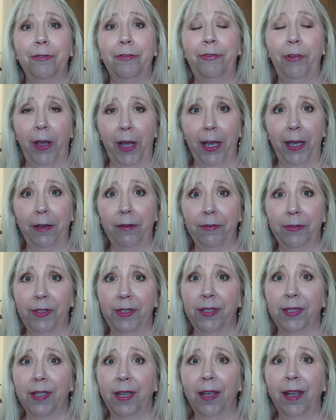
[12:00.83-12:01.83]

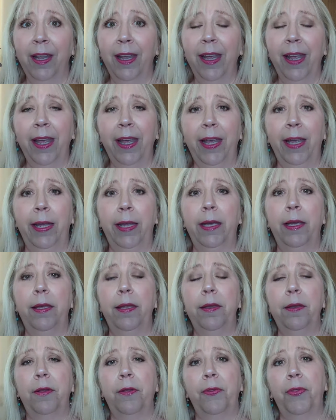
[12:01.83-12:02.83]
faves,
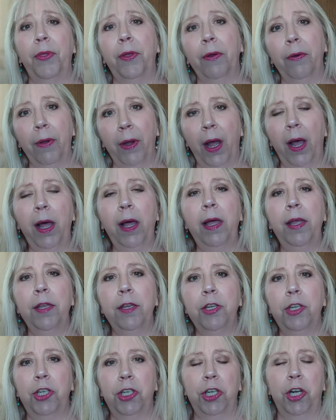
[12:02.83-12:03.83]
and they're not
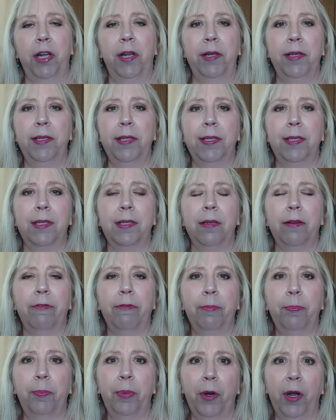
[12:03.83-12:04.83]
just
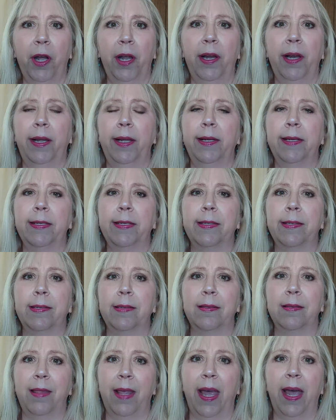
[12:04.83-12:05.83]
products
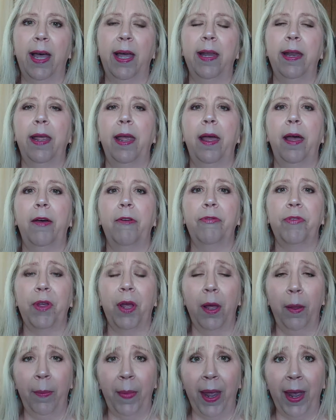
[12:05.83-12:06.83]
that have
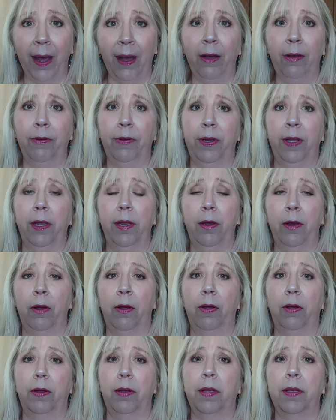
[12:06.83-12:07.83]
come out in
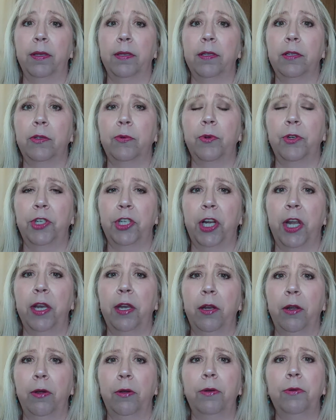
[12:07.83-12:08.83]
August, which I
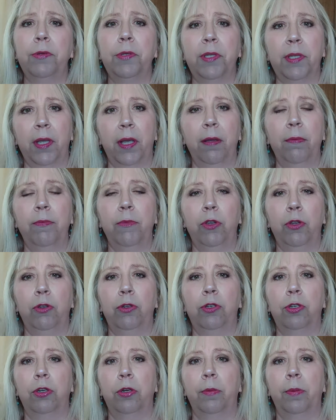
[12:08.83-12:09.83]
know some
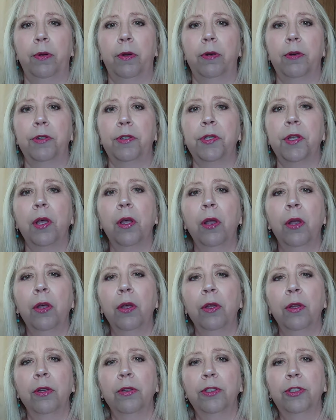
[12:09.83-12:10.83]
YouTubers
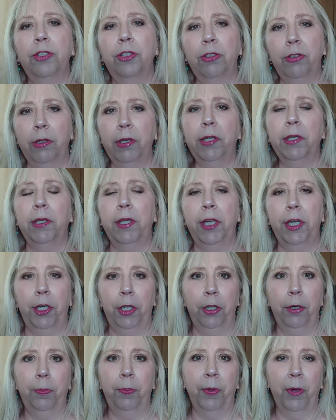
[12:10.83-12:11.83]
strictly
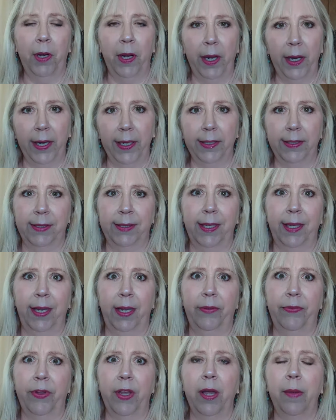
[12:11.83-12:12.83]
do products that
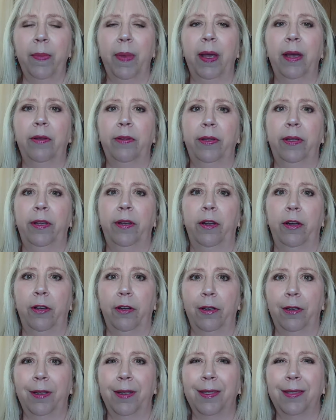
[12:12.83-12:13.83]
have come out in
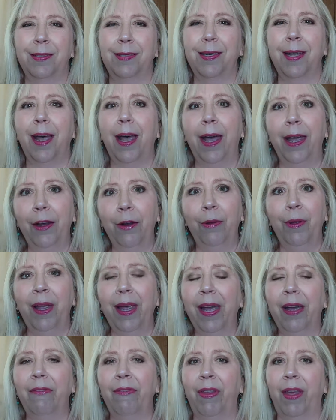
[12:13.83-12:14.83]
August. I don't
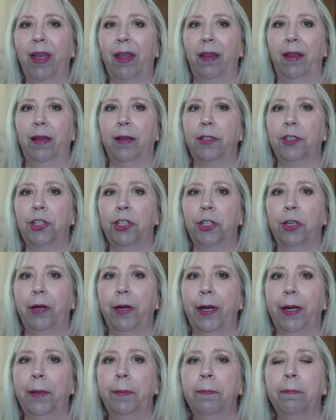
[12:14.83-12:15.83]
have that
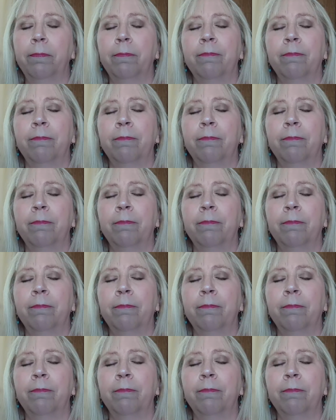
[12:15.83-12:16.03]
luxury.